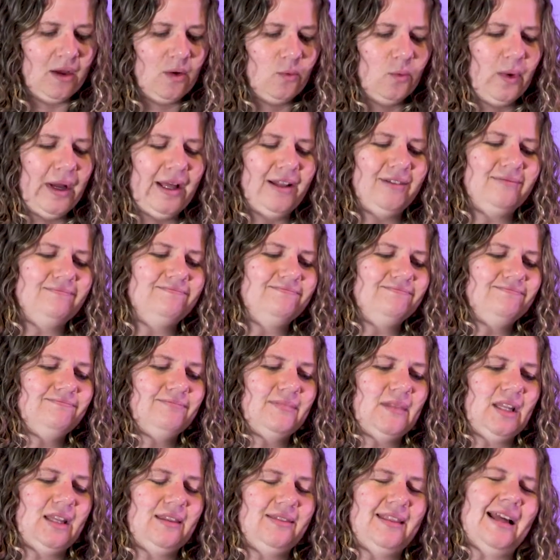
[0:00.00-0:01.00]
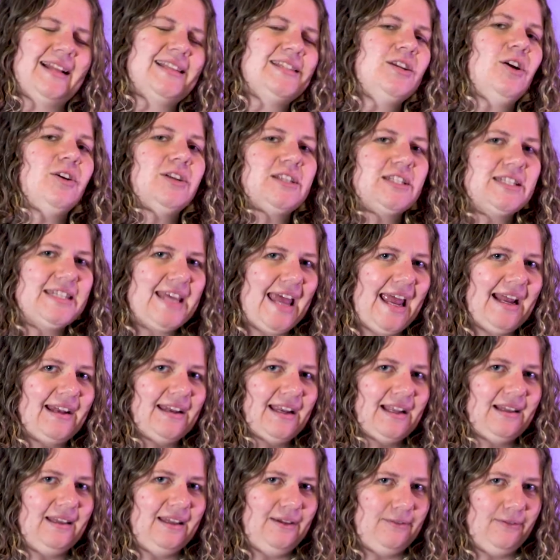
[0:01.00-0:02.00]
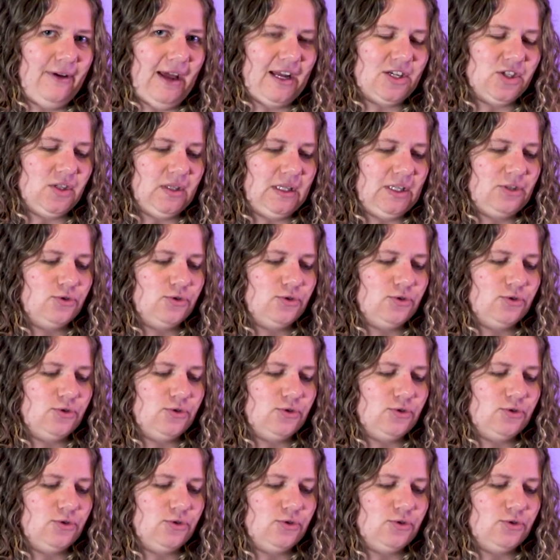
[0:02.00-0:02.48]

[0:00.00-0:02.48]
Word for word: Well, that's not technically factually